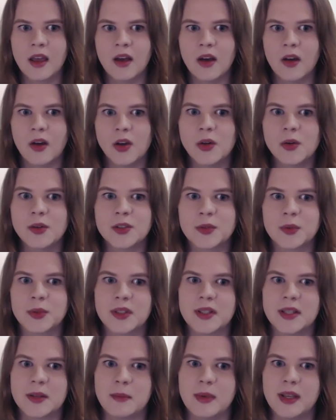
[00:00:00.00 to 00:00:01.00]
urql is one
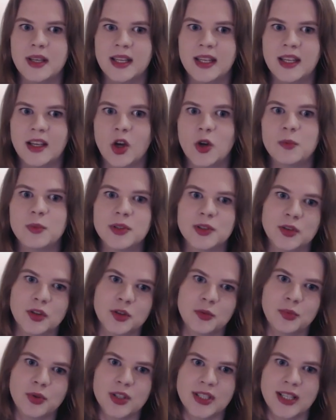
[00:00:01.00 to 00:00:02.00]
of the many open
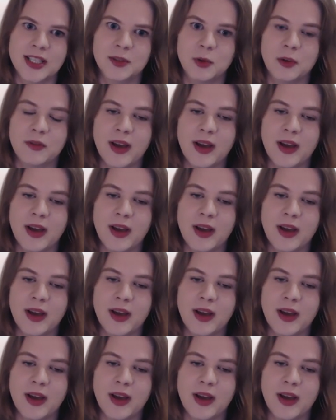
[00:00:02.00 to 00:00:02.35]
source projects we've